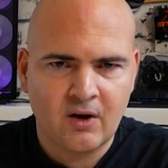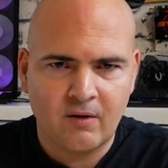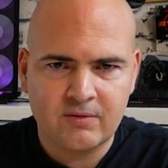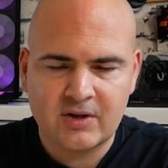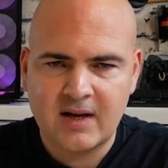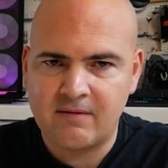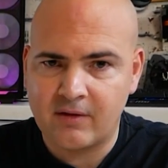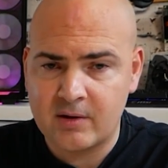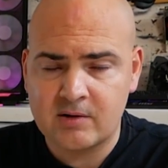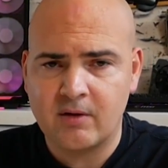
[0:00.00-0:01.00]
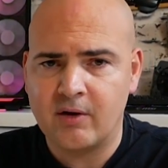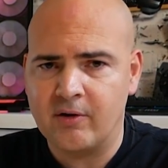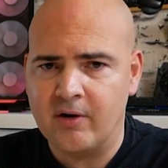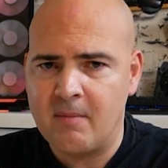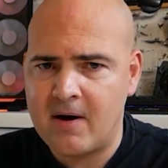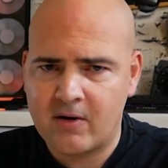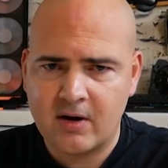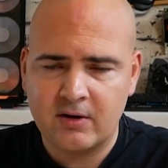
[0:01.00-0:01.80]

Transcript: Obviously, for those of you that are in America